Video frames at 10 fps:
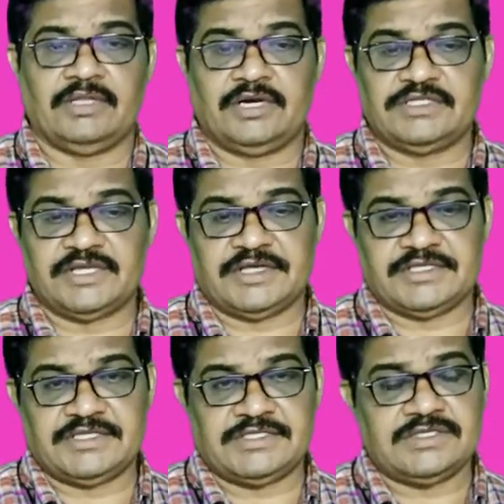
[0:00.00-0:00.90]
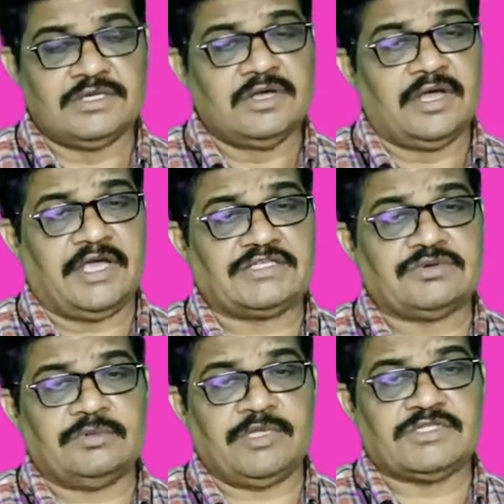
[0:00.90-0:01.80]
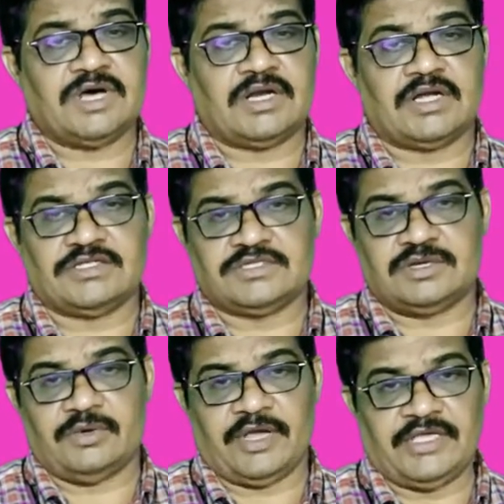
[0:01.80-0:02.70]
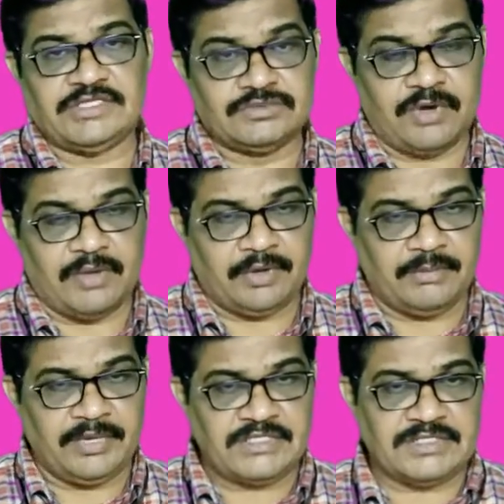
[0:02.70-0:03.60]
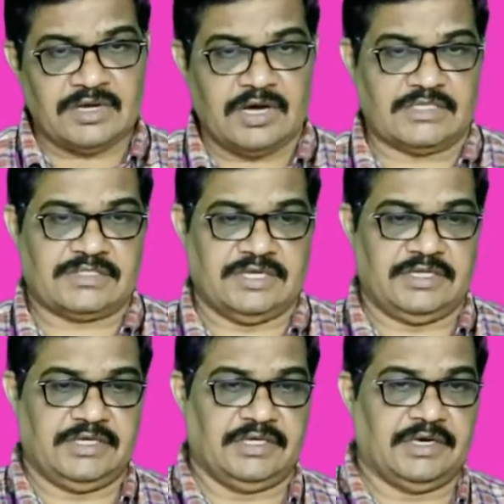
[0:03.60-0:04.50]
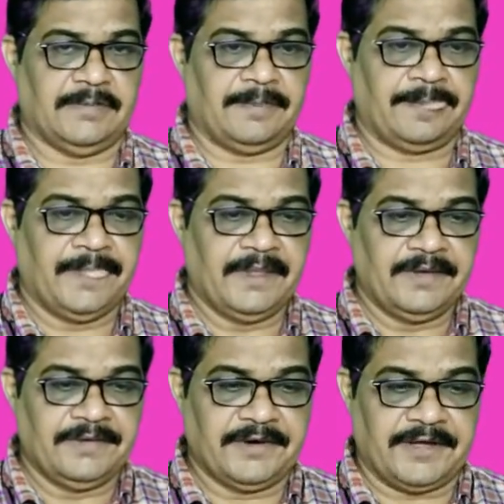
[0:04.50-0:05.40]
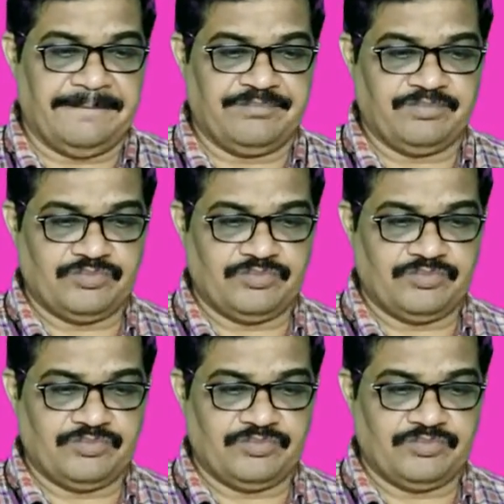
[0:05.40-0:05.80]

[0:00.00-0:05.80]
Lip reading: That is x is x1 plus r cos theta, y is y1 plus r sin theta. Okay.